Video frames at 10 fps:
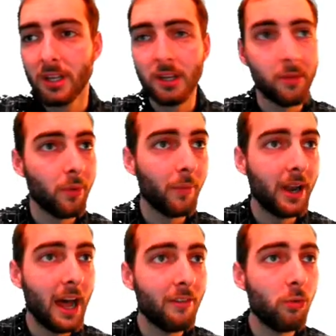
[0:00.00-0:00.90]
we'd
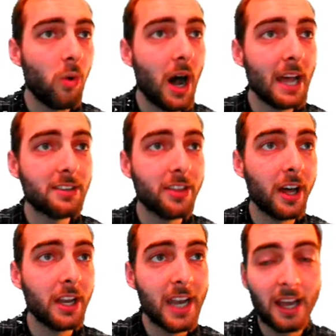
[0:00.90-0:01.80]
have y to the
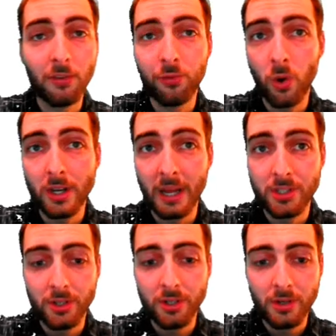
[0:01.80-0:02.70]
negative 4 times
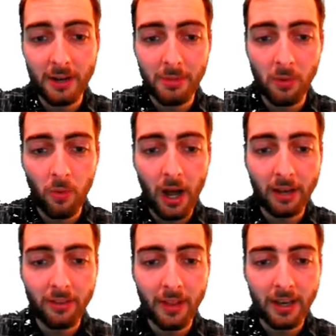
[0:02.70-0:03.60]
2, that would be y
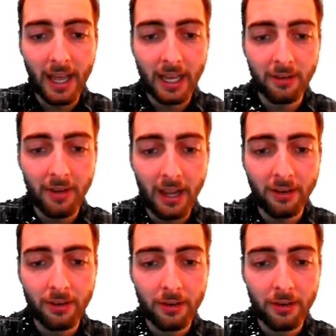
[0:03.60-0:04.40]
to the negative 8.